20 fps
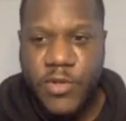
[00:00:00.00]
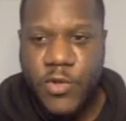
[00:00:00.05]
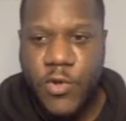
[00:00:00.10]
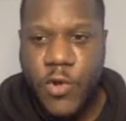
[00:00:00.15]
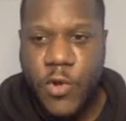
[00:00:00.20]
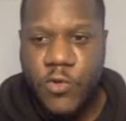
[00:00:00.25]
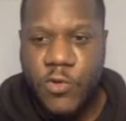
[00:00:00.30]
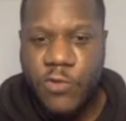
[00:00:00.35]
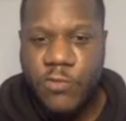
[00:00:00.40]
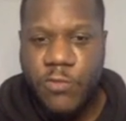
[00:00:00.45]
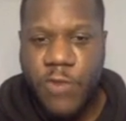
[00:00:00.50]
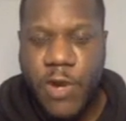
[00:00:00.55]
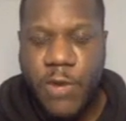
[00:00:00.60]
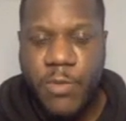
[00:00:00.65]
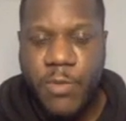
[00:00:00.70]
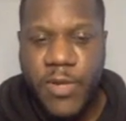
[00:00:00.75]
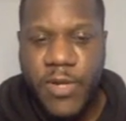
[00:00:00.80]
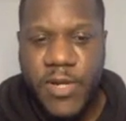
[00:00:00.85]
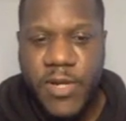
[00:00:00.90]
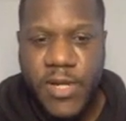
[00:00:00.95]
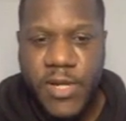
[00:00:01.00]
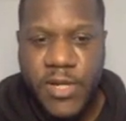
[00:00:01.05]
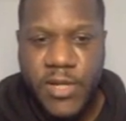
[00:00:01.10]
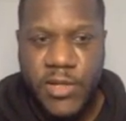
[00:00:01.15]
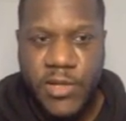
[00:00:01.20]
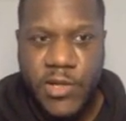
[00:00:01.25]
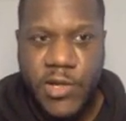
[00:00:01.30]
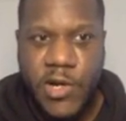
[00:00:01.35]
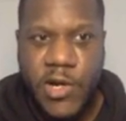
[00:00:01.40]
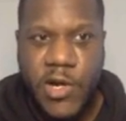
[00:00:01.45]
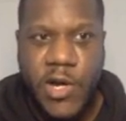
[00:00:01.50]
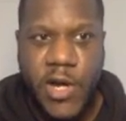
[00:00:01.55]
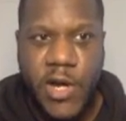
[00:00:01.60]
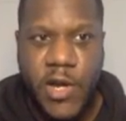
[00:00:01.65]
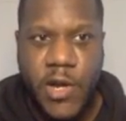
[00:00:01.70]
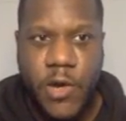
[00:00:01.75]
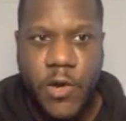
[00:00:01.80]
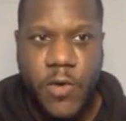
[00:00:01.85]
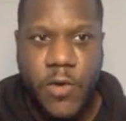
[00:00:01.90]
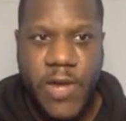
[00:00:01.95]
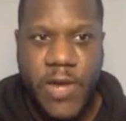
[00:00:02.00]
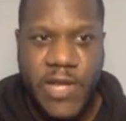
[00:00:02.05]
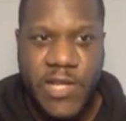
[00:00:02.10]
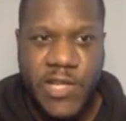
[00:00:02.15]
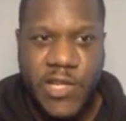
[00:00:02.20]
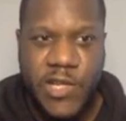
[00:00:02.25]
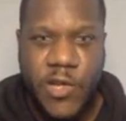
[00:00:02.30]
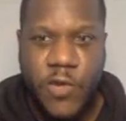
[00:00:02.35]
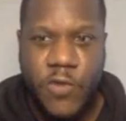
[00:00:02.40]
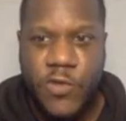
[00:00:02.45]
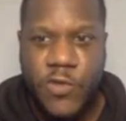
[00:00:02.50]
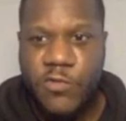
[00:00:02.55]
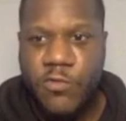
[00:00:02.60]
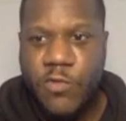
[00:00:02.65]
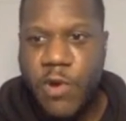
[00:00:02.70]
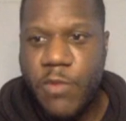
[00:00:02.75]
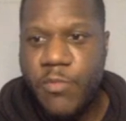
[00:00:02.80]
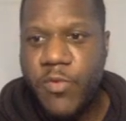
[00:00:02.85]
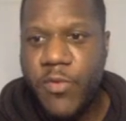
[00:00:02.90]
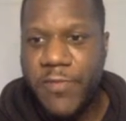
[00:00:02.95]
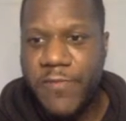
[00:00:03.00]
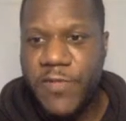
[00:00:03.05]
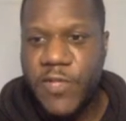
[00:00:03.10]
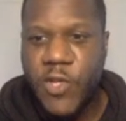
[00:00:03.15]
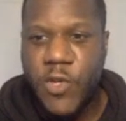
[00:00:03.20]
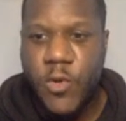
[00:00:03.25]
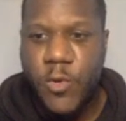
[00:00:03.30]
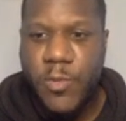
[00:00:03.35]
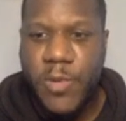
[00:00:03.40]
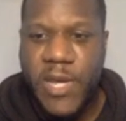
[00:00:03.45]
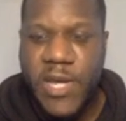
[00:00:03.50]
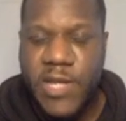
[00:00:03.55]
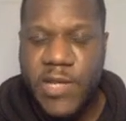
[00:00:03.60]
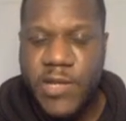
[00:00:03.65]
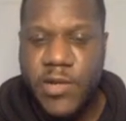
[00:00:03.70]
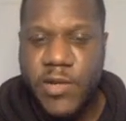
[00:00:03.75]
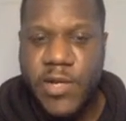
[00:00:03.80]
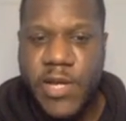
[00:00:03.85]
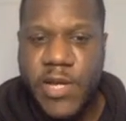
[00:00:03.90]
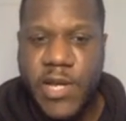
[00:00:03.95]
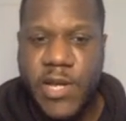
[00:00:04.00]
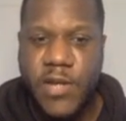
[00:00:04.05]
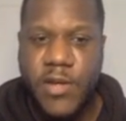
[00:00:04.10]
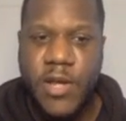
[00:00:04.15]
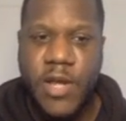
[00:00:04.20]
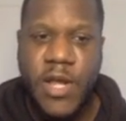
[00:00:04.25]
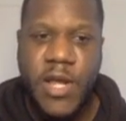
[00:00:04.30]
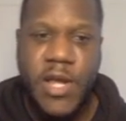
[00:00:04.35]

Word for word: go swap dot i o, and that's GoSwap with two P's on the end.